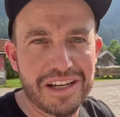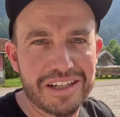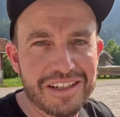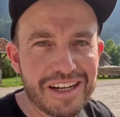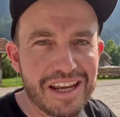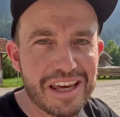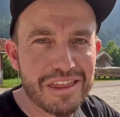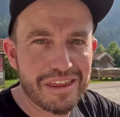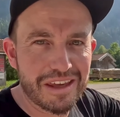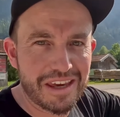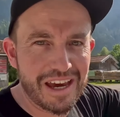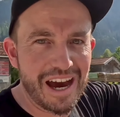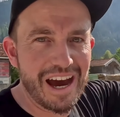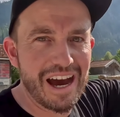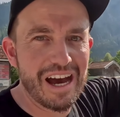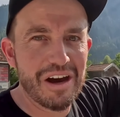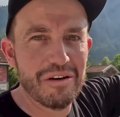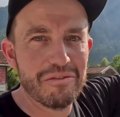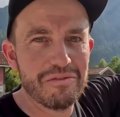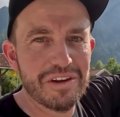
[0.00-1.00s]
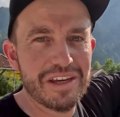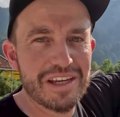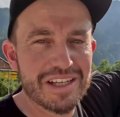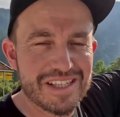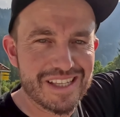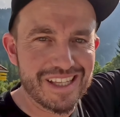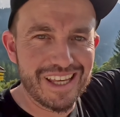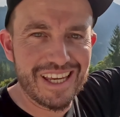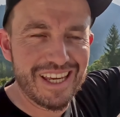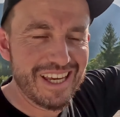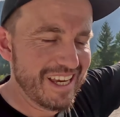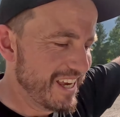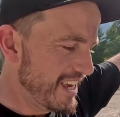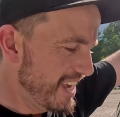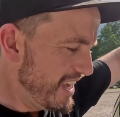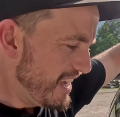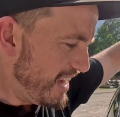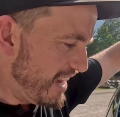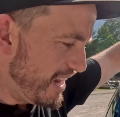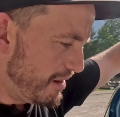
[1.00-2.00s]
underneath the car, obviously.
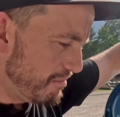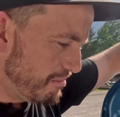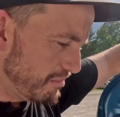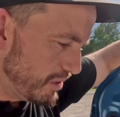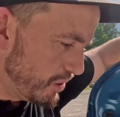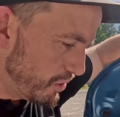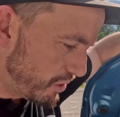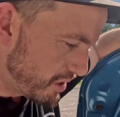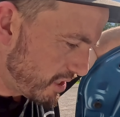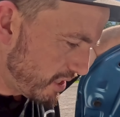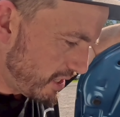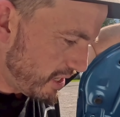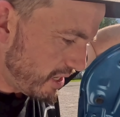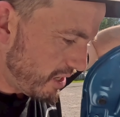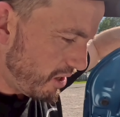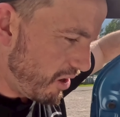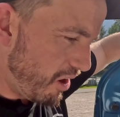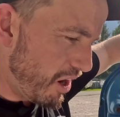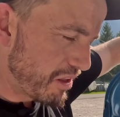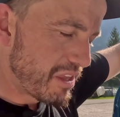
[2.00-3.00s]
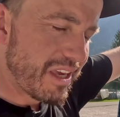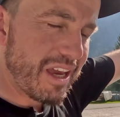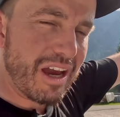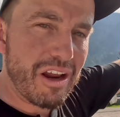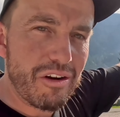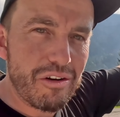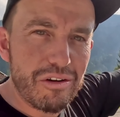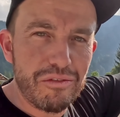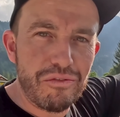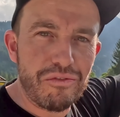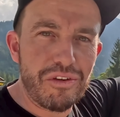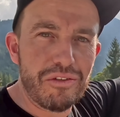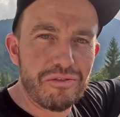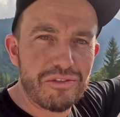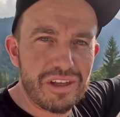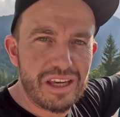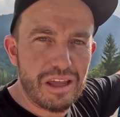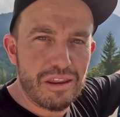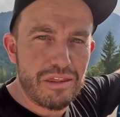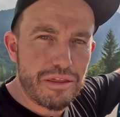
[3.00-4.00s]
Look, I think
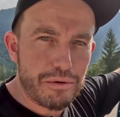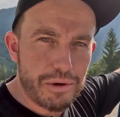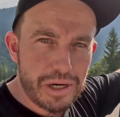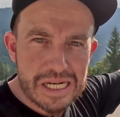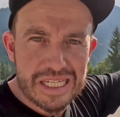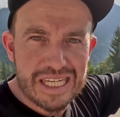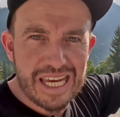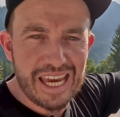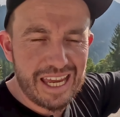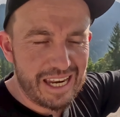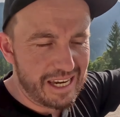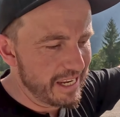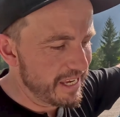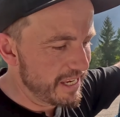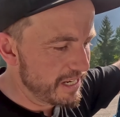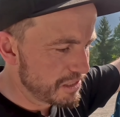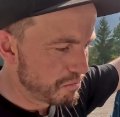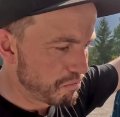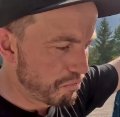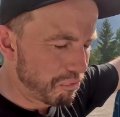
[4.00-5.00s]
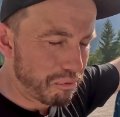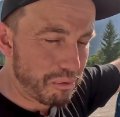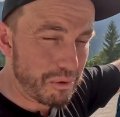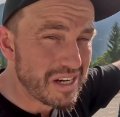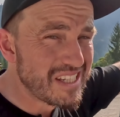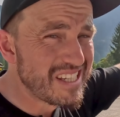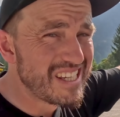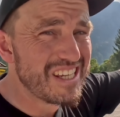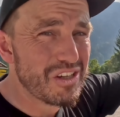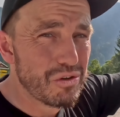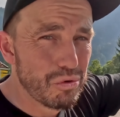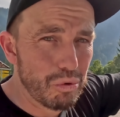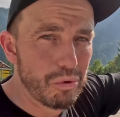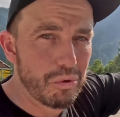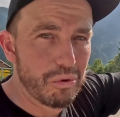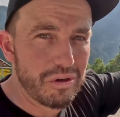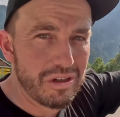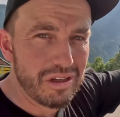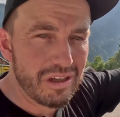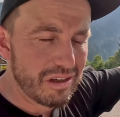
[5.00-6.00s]
150 and 310 is pretty
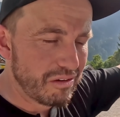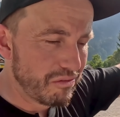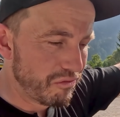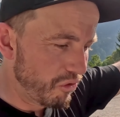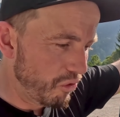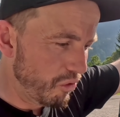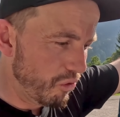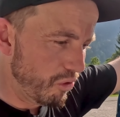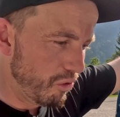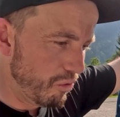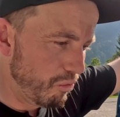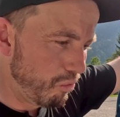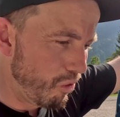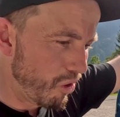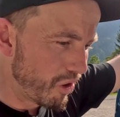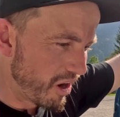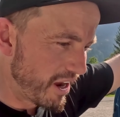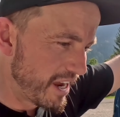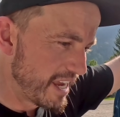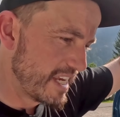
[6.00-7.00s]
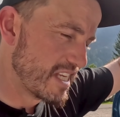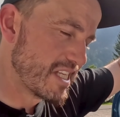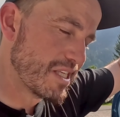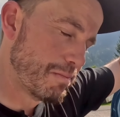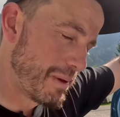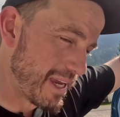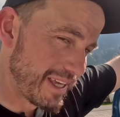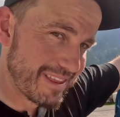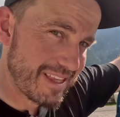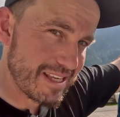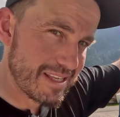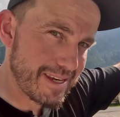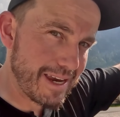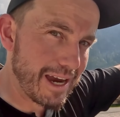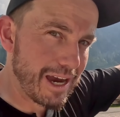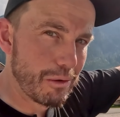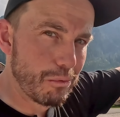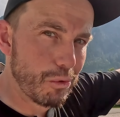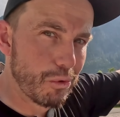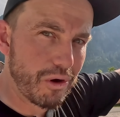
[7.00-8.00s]
good for what I expect this
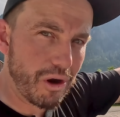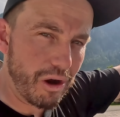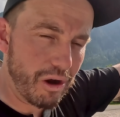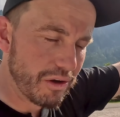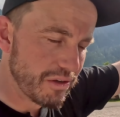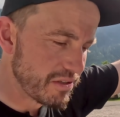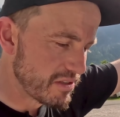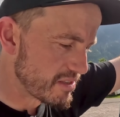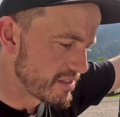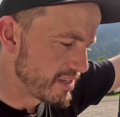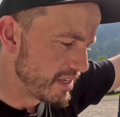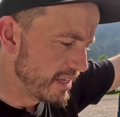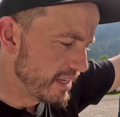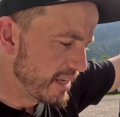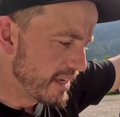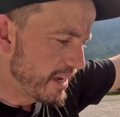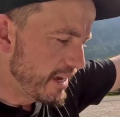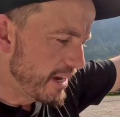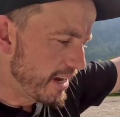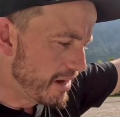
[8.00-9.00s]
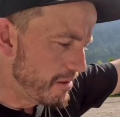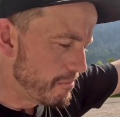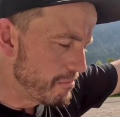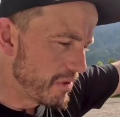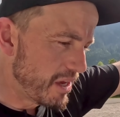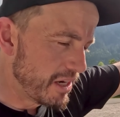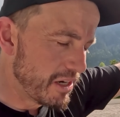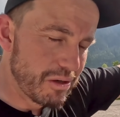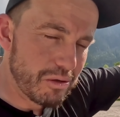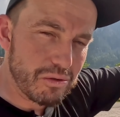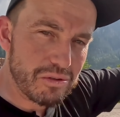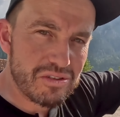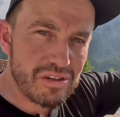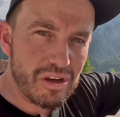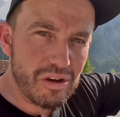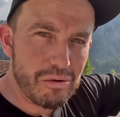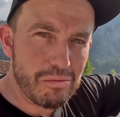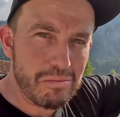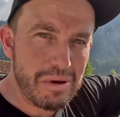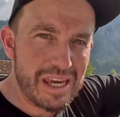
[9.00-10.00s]
car will cost. And it
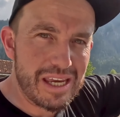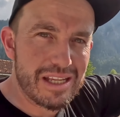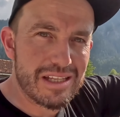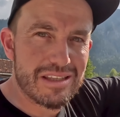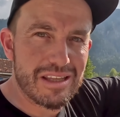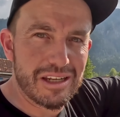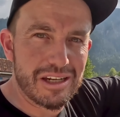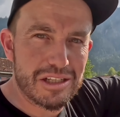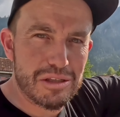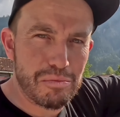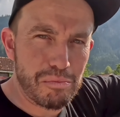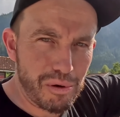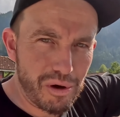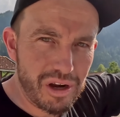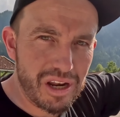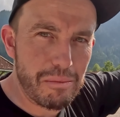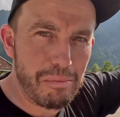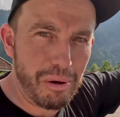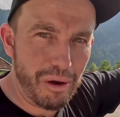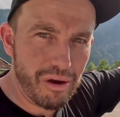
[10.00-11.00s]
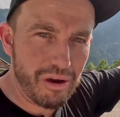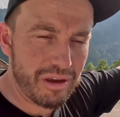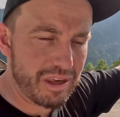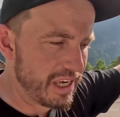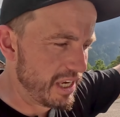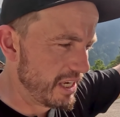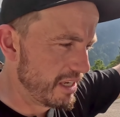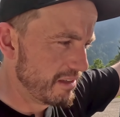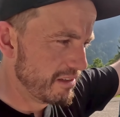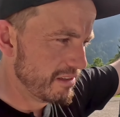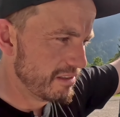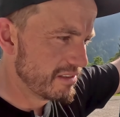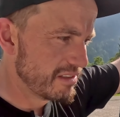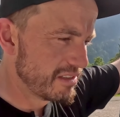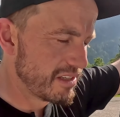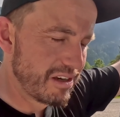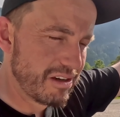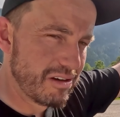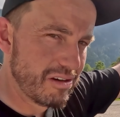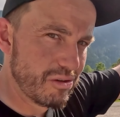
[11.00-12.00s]
also means that it's pretty perky.
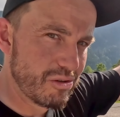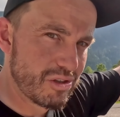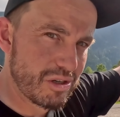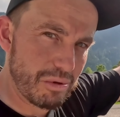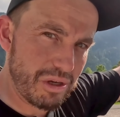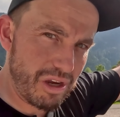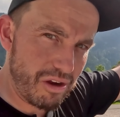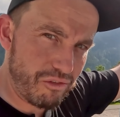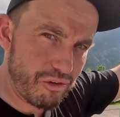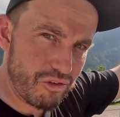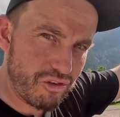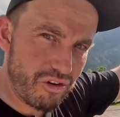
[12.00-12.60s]
So shall we go for a